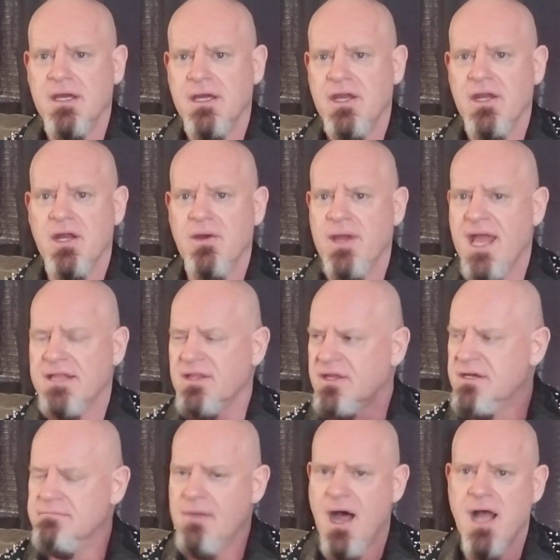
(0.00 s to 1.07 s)
you know, he had the
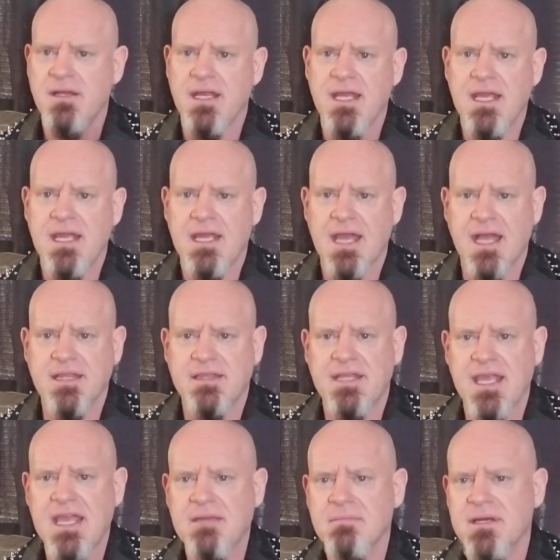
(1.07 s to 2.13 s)
Kamandi, he had
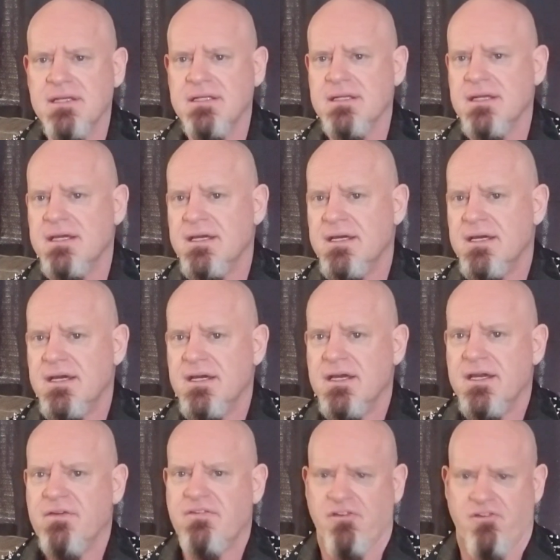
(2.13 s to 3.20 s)
Demon,
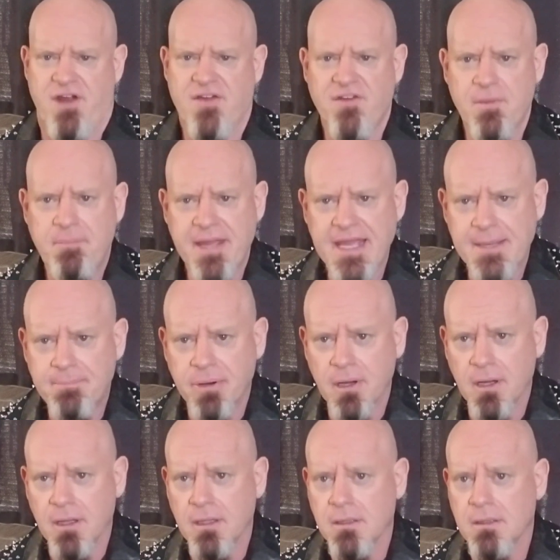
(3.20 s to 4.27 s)
Forever
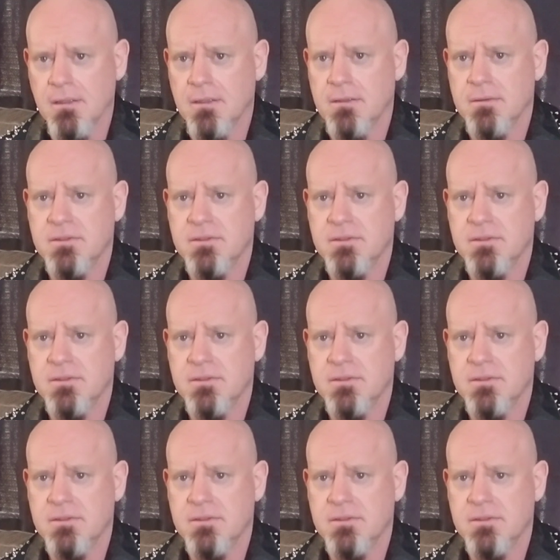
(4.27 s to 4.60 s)
People.